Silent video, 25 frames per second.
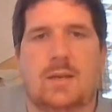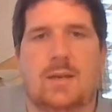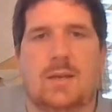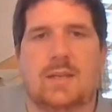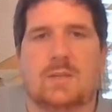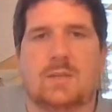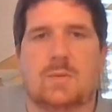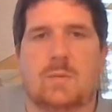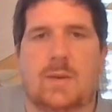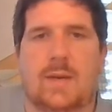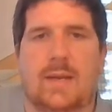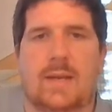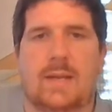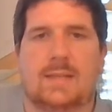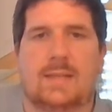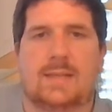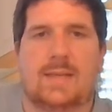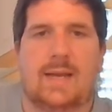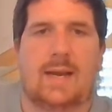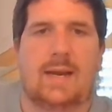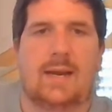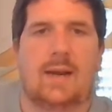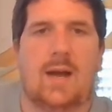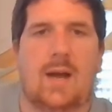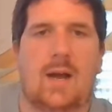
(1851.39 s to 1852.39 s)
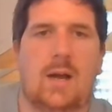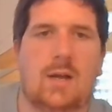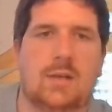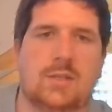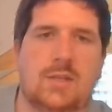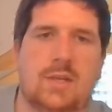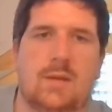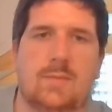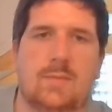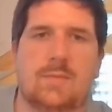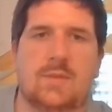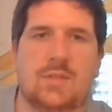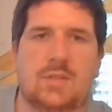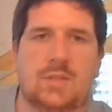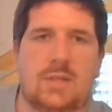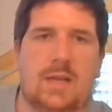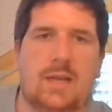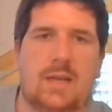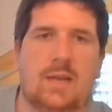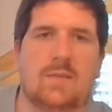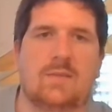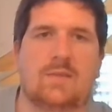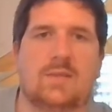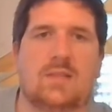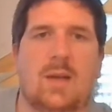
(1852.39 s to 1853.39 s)
is when technology and machine
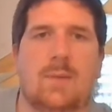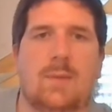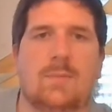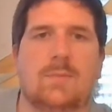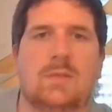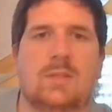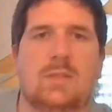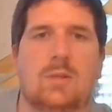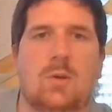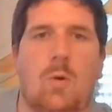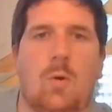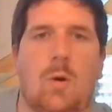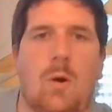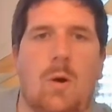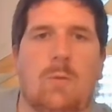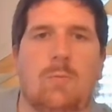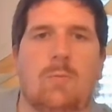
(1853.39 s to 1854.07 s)
of some sort